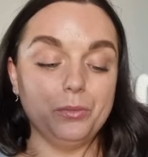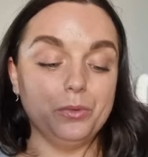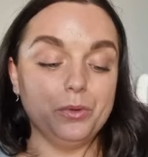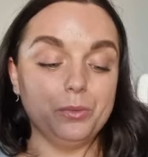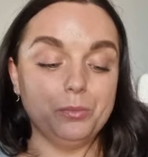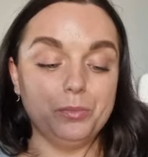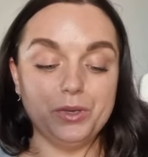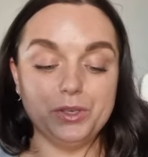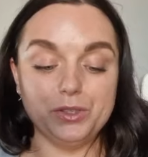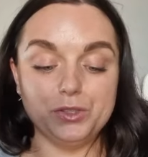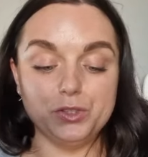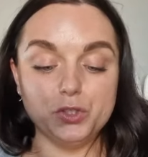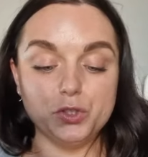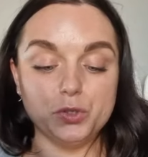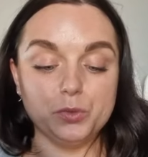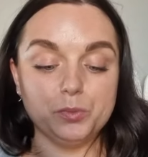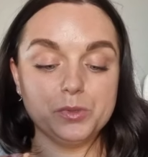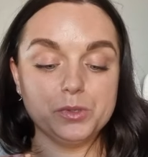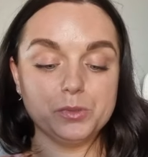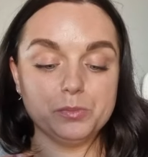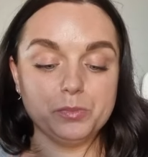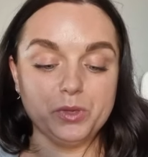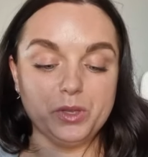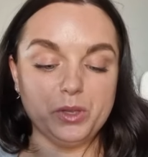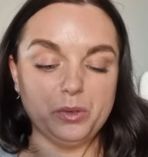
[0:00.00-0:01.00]
they were big
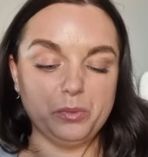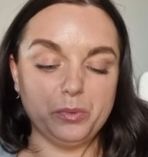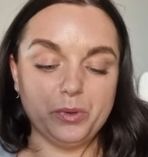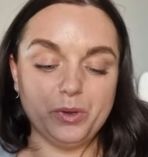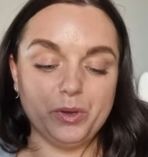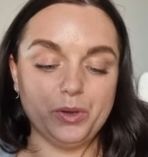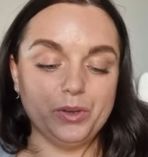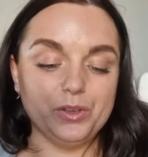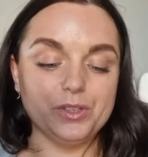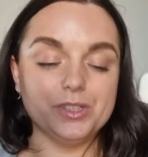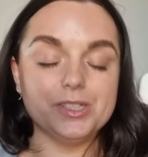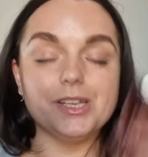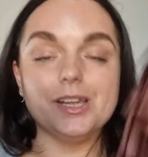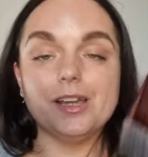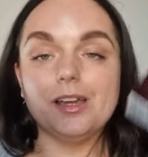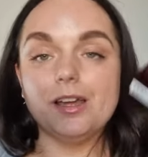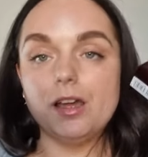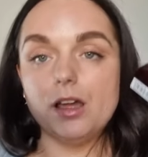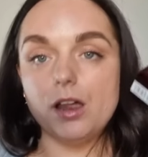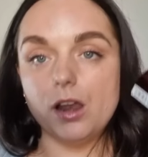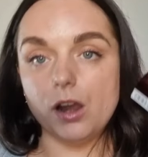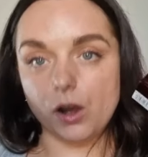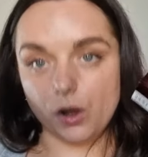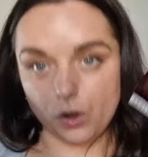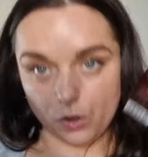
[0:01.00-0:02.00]
dupes, but they weren't.
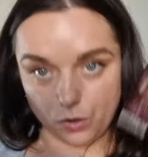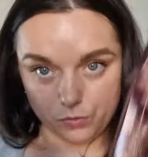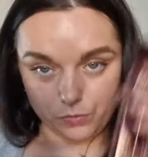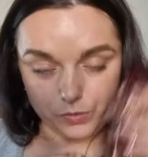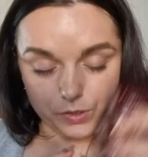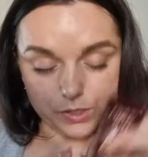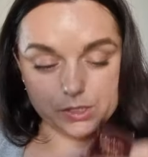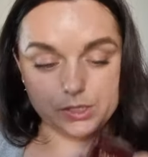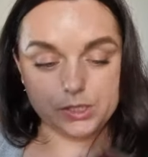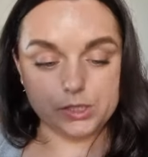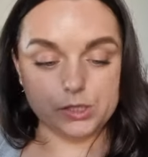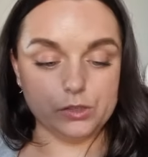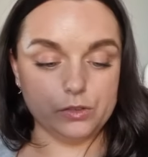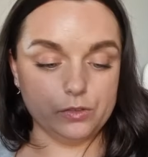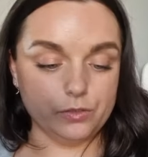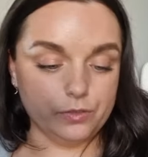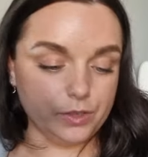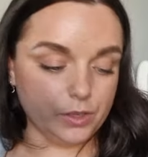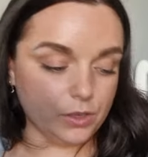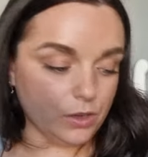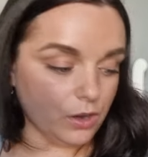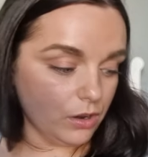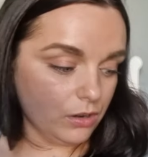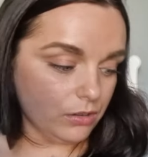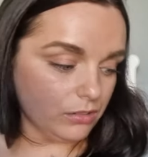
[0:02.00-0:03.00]
Love this stuff.
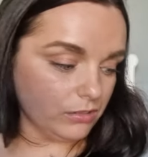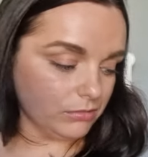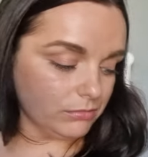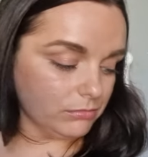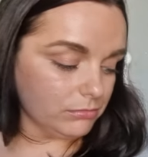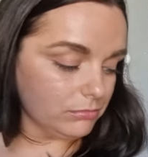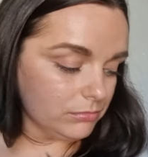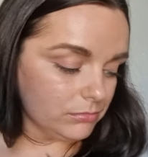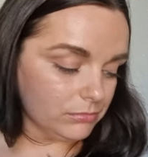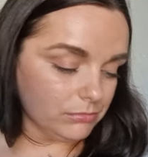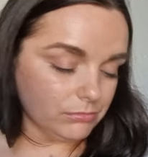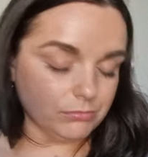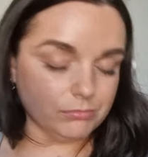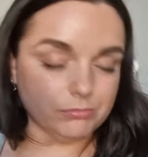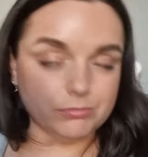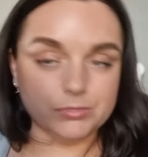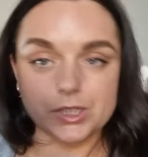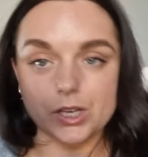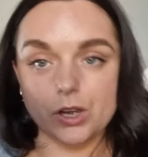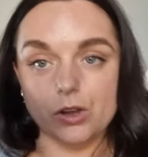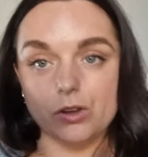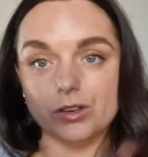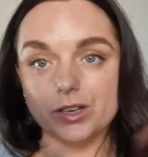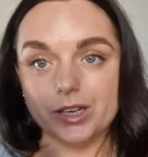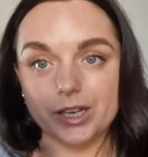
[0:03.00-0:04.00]
You can't
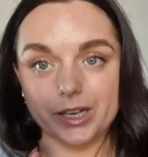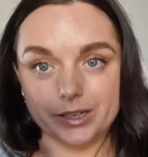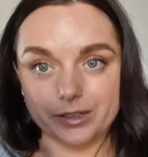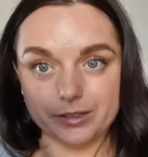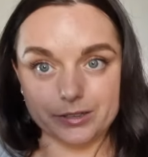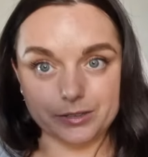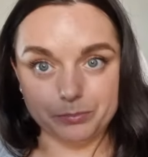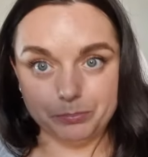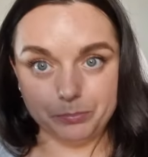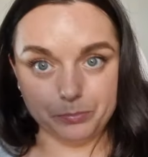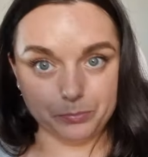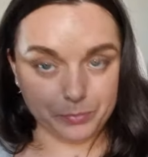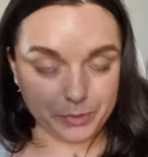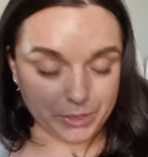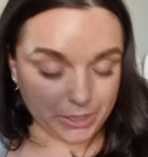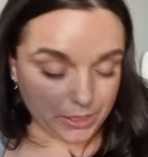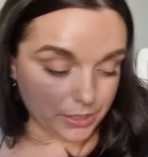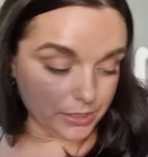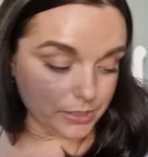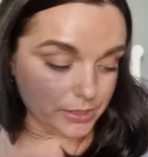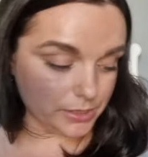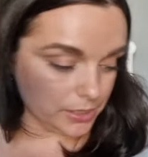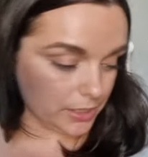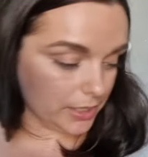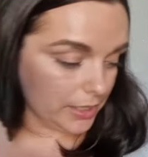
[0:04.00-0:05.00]
beat
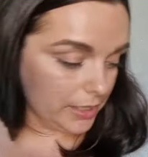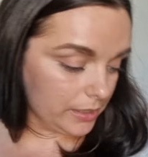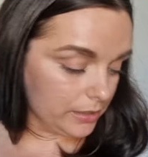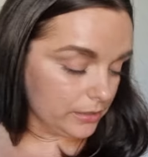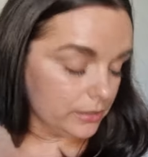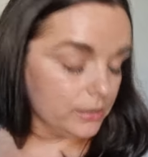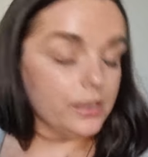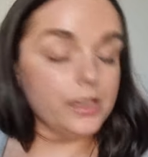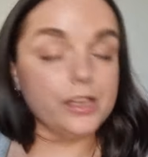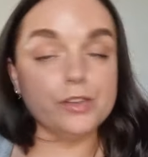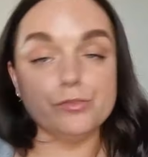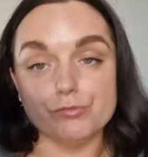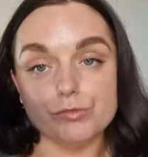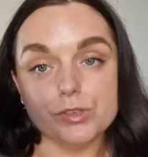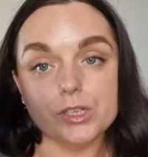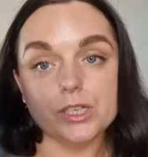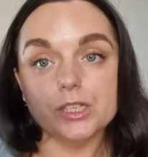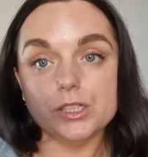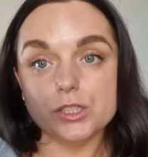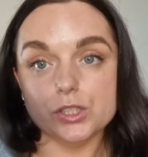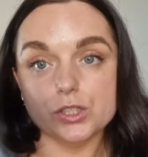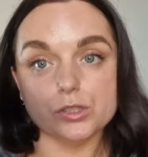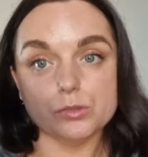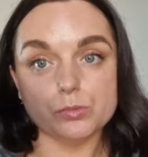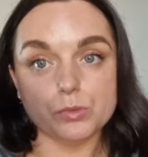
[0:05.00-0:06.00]
it. Like, it
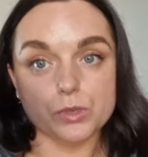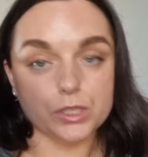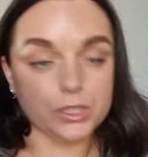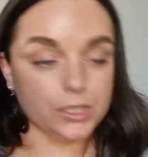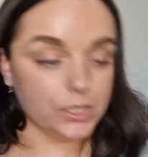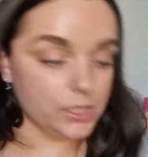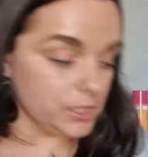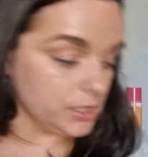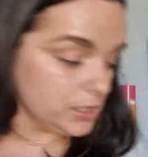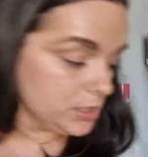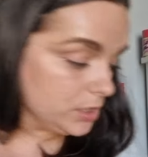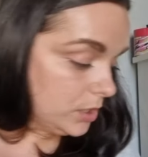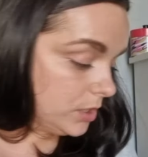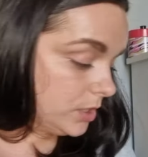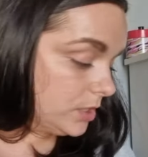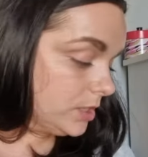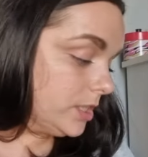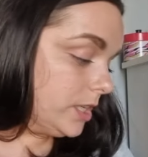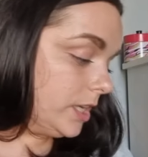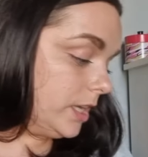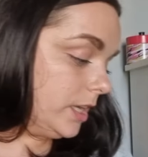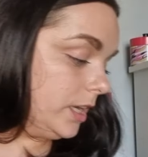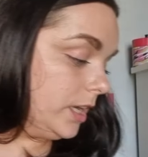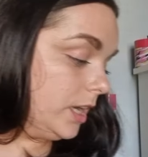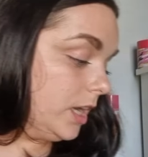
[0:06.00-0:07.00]
really does what it says on the
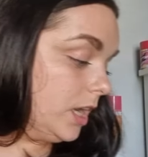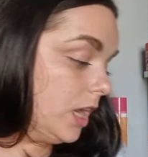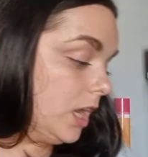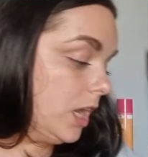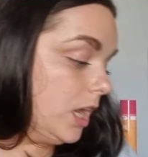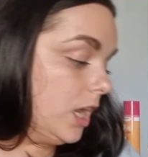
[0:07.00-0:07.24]
tin.